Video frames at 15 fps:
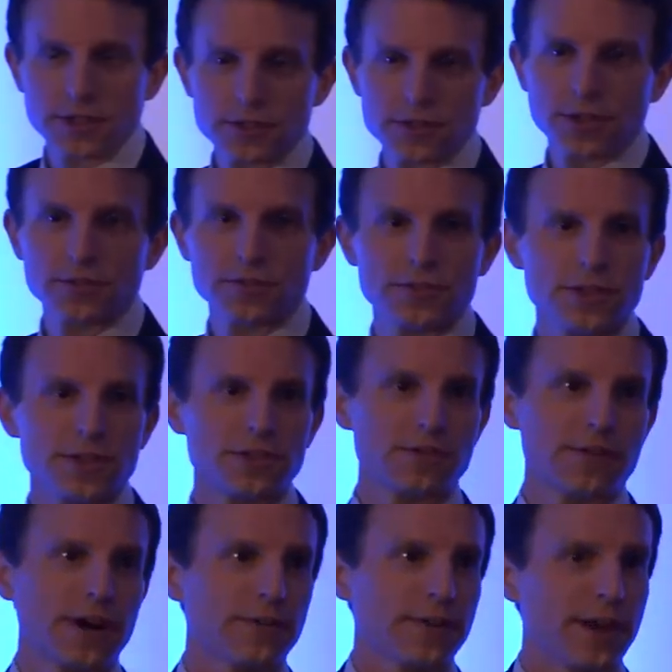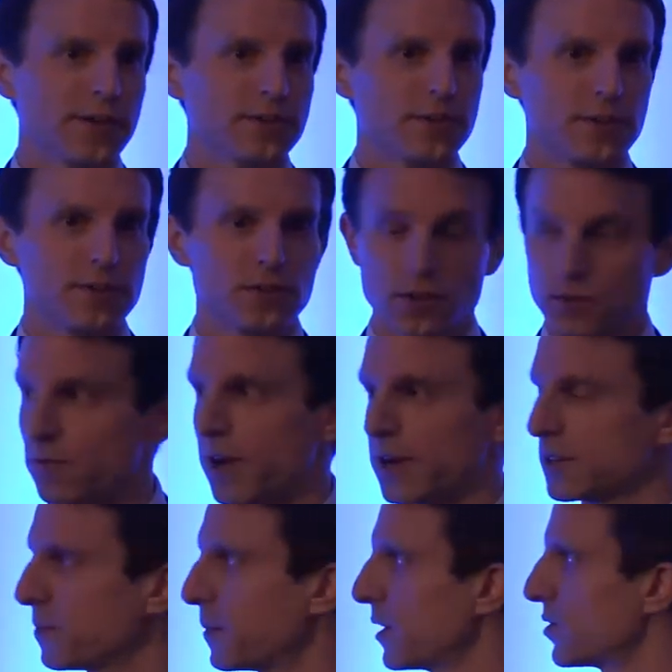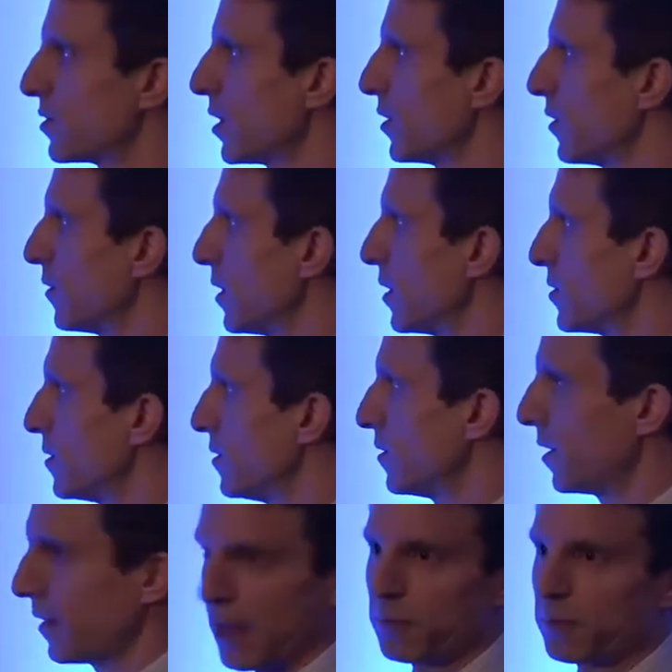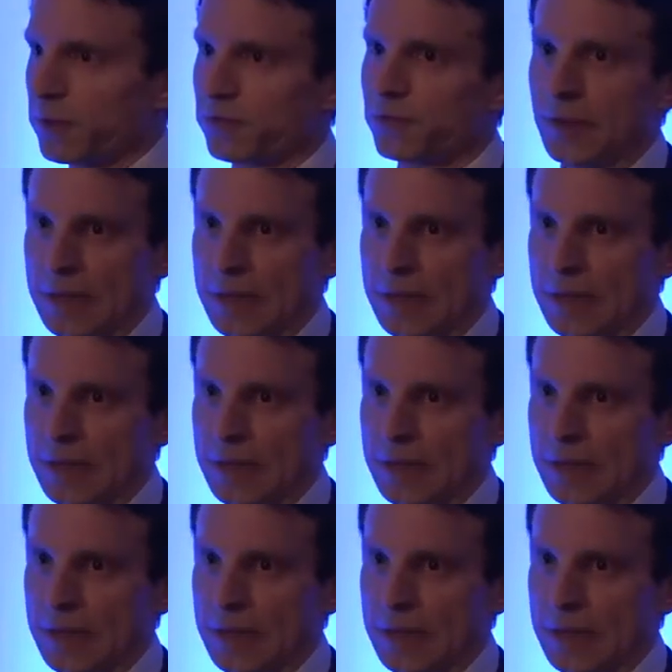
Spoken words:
consultancies that are out there to just write a big study on it, and that would have,